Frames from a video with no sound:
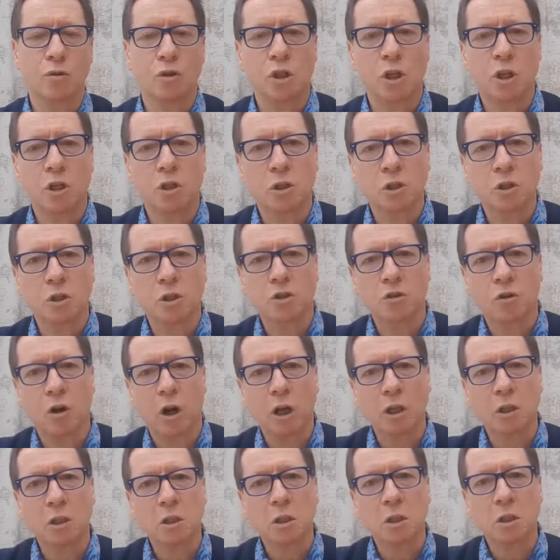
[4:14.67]
Jesus
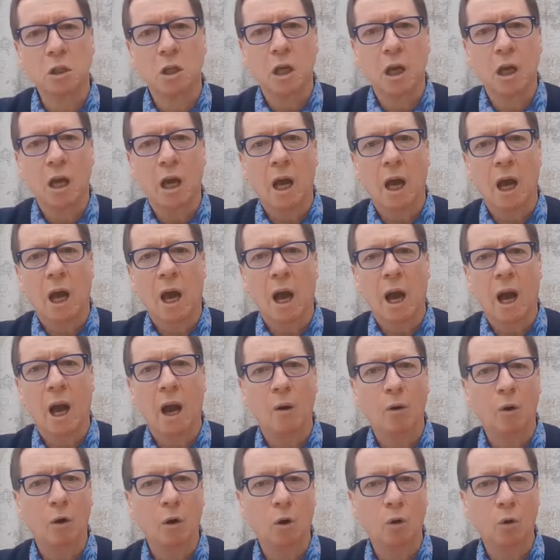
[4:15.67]
Christ
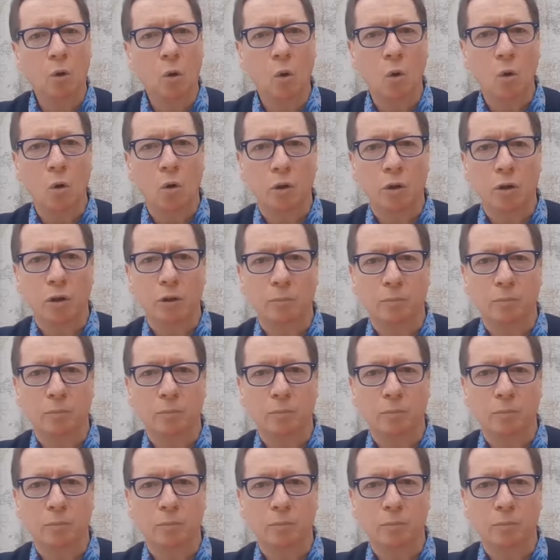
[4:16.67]
our Lord."